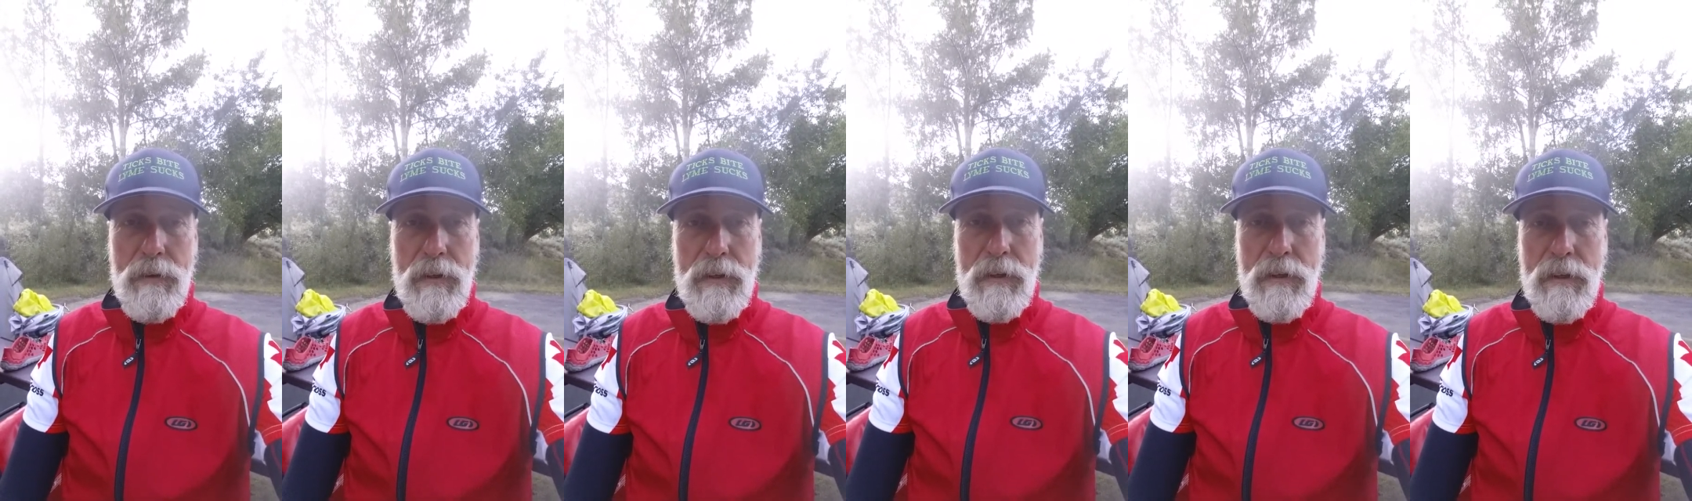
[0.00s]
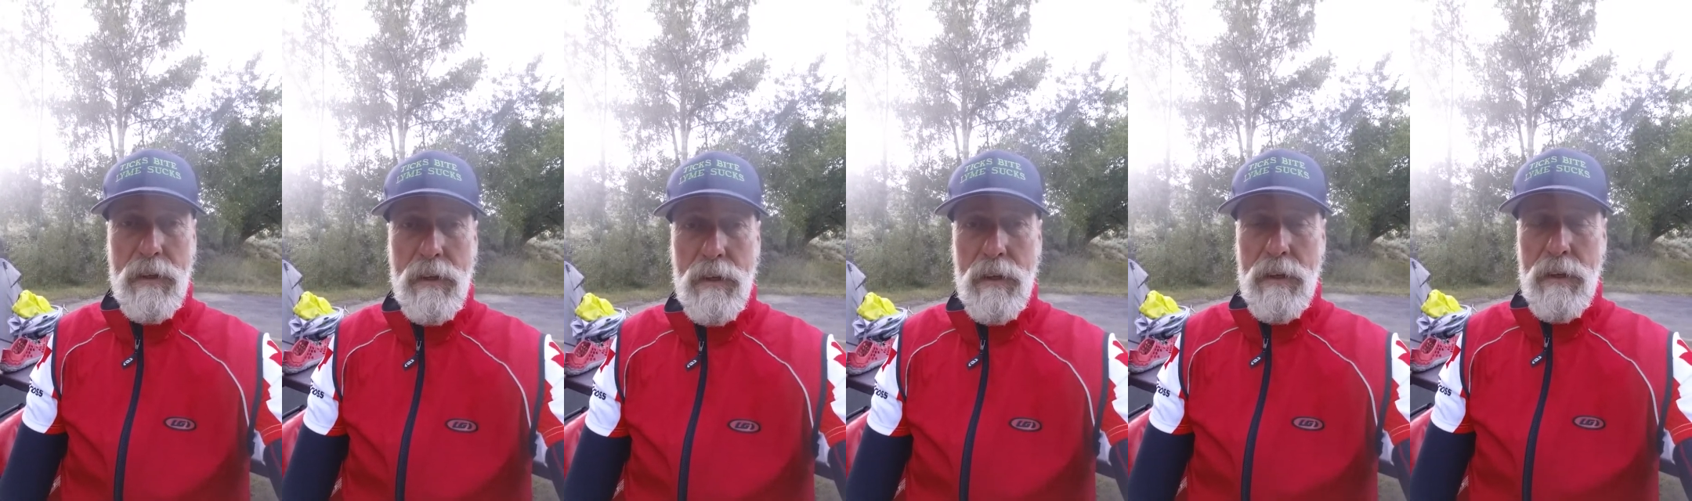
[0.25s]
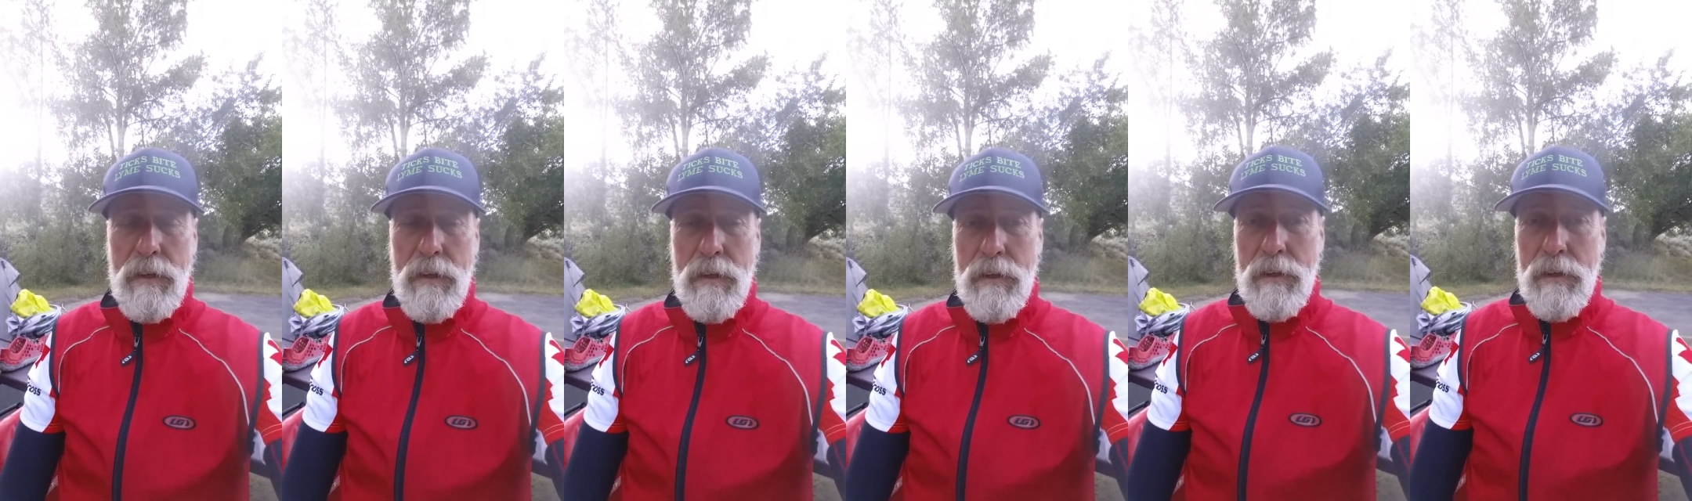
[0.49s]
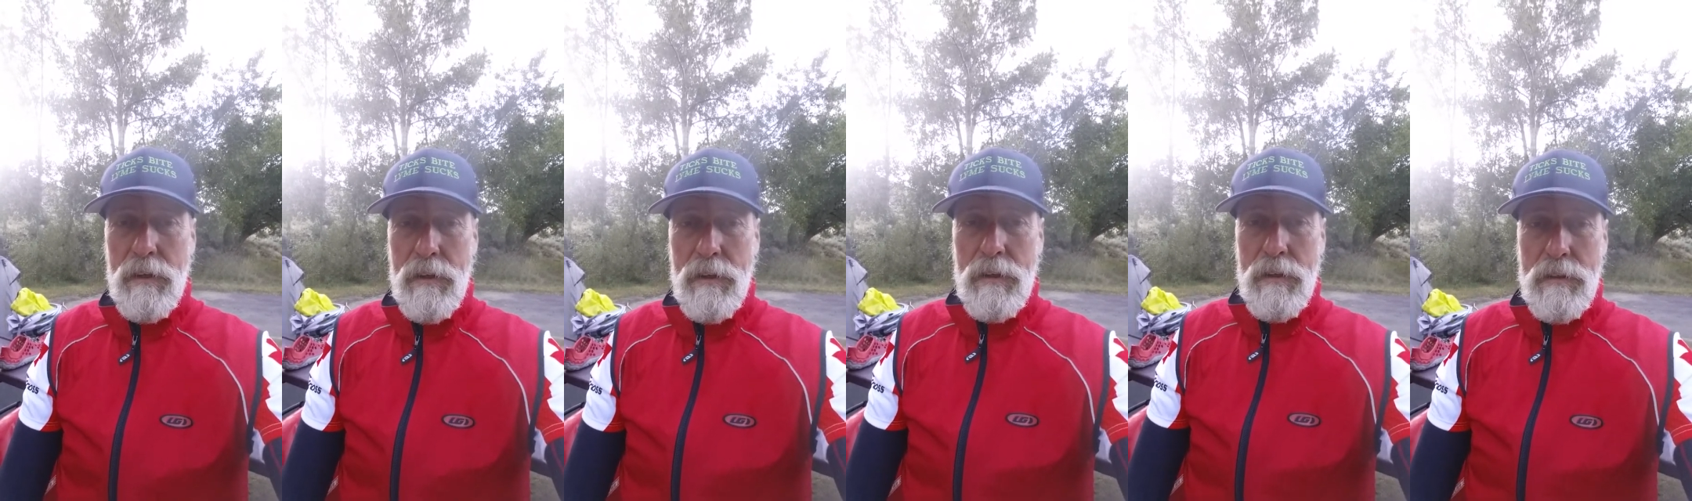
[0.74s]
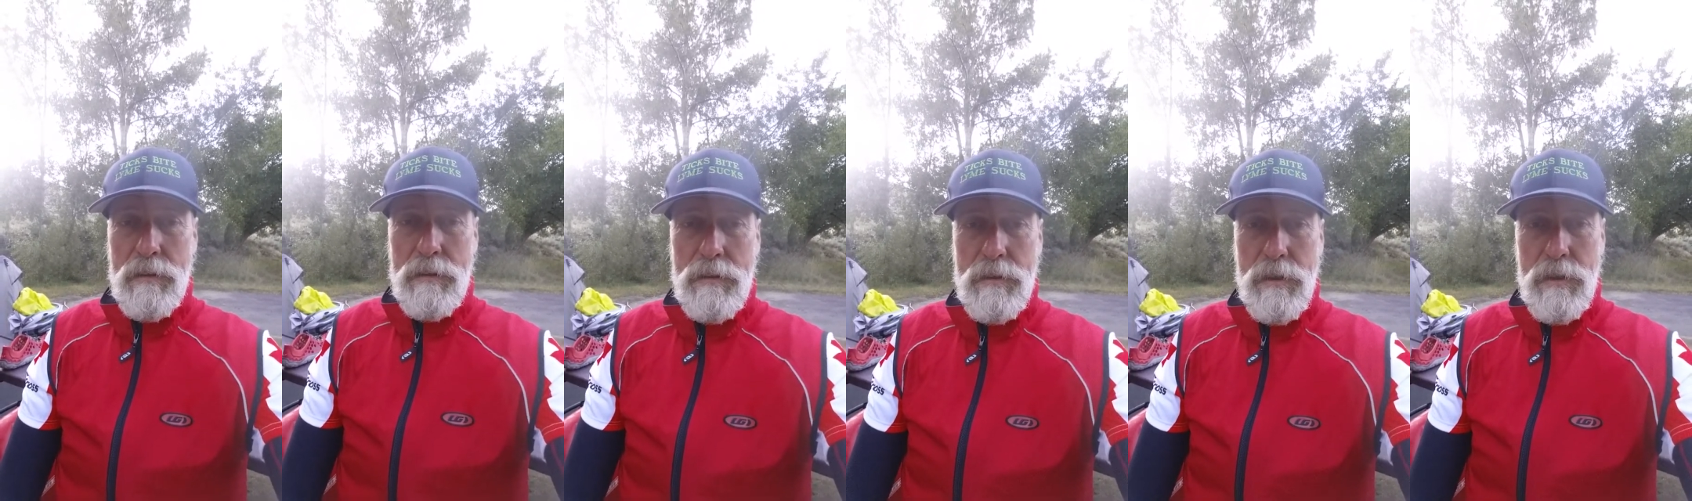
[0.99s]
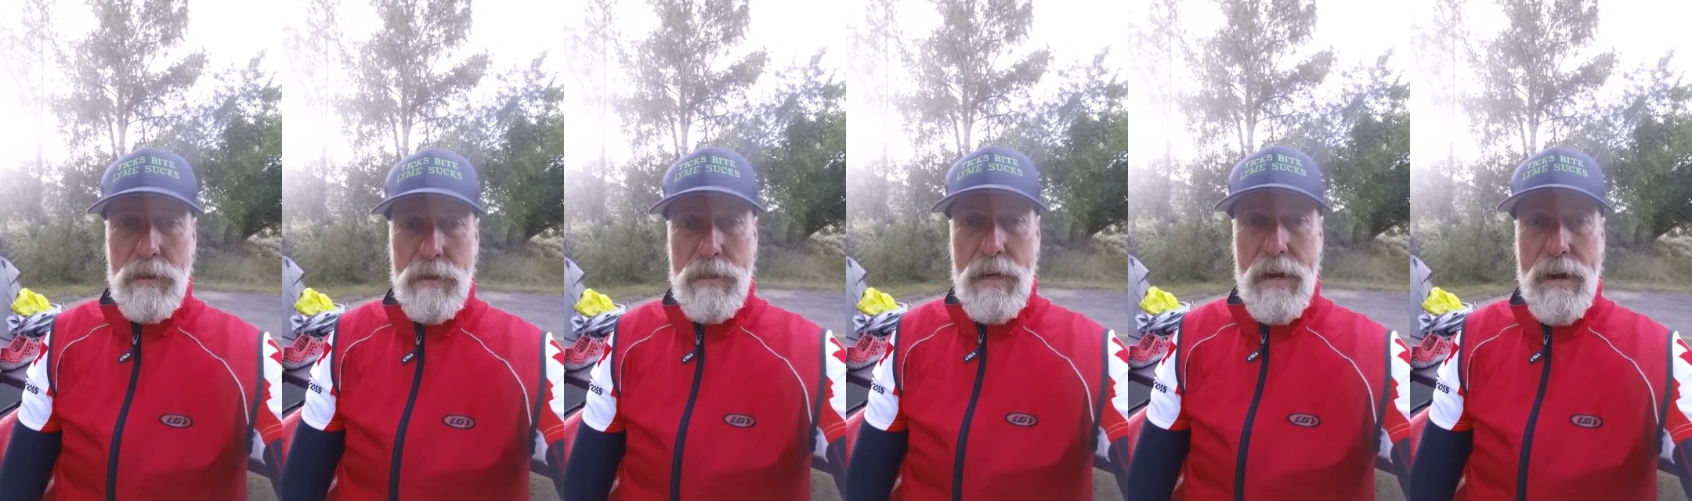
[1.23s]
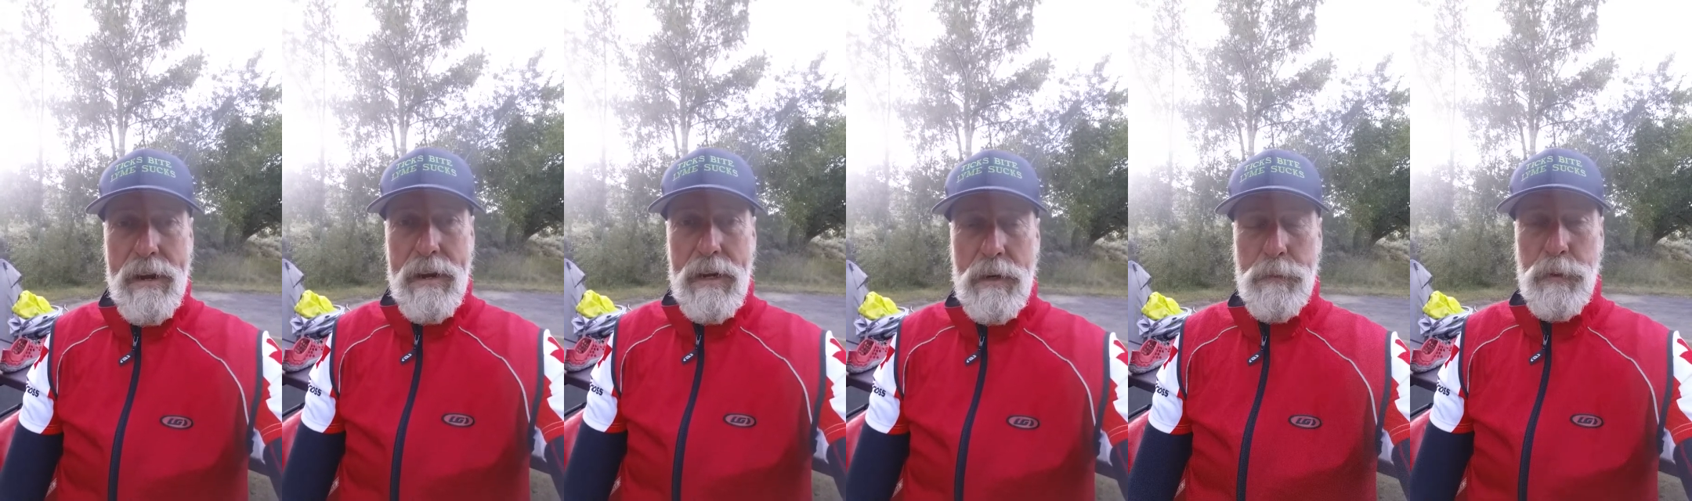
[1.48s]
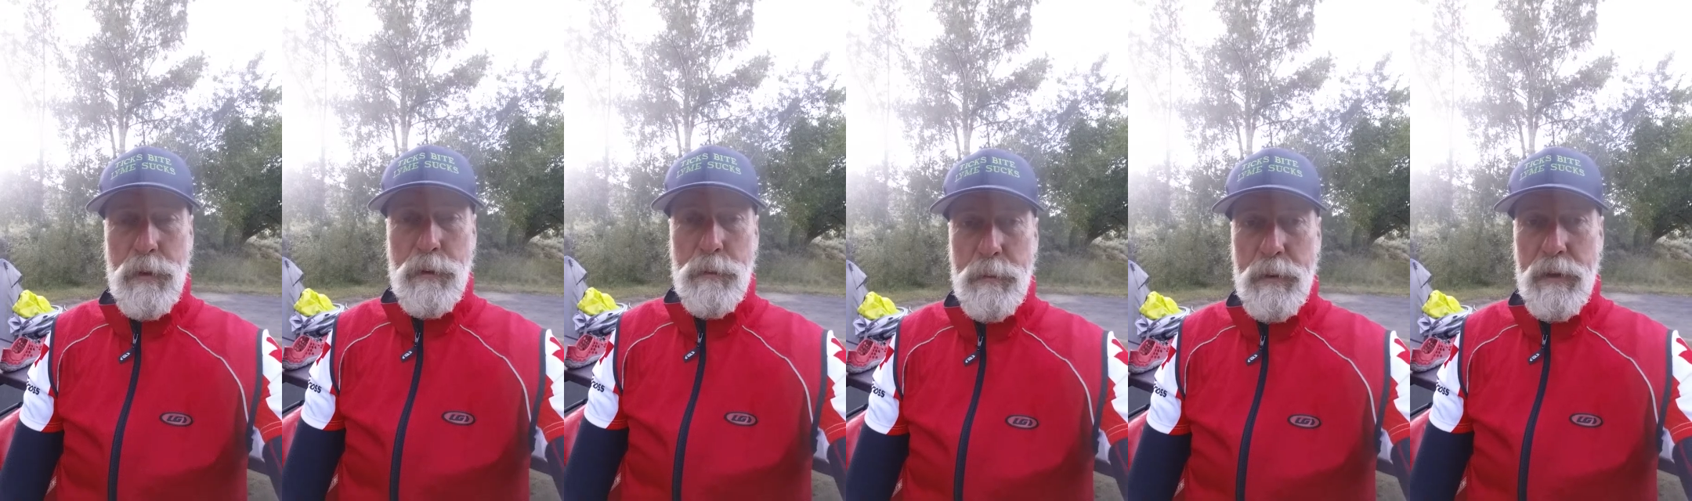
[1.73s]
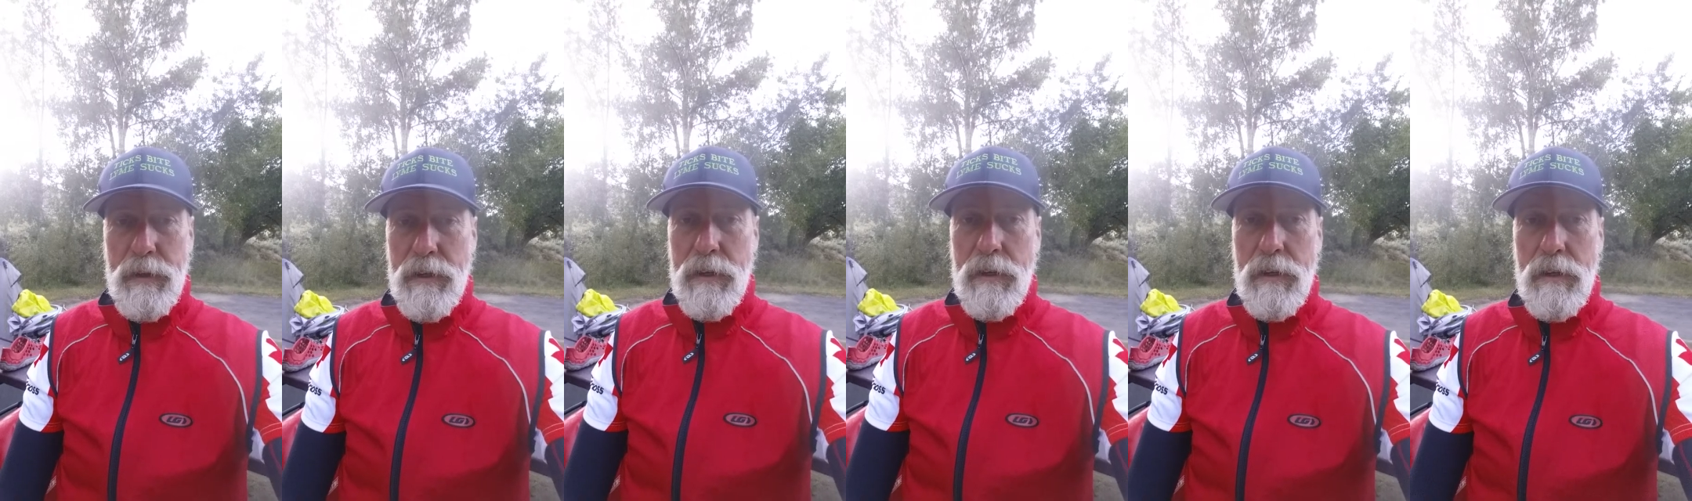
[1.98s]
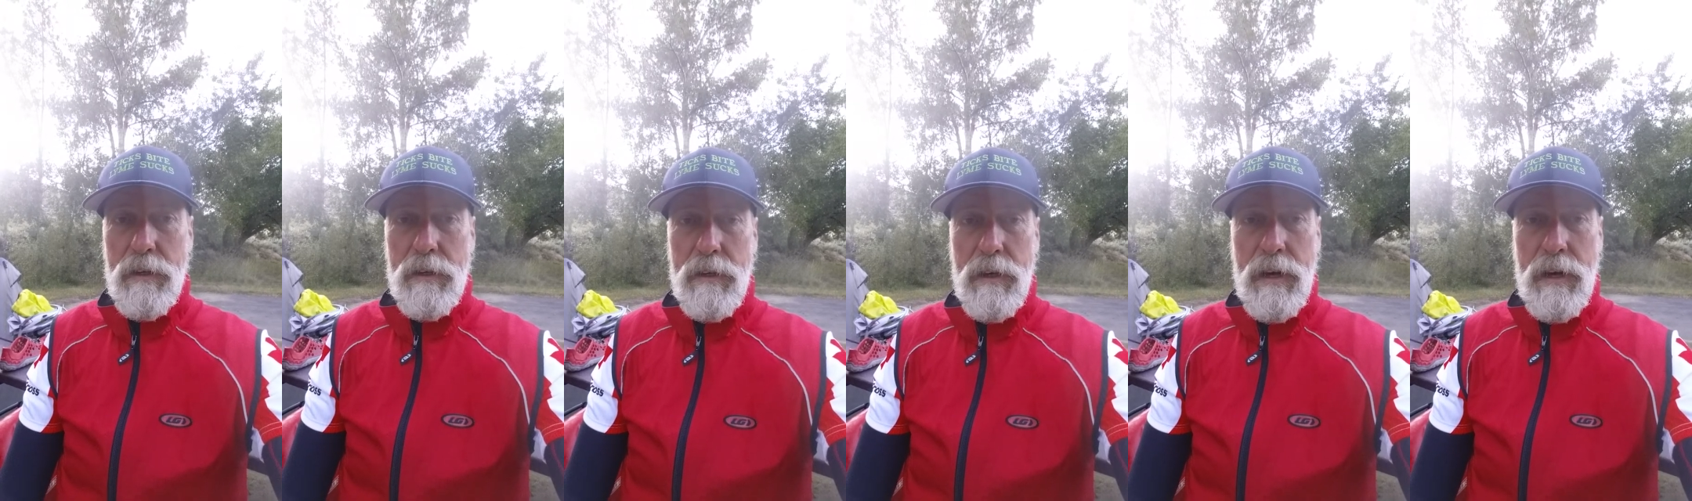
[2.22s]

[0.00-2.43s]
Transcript: it just hammered me.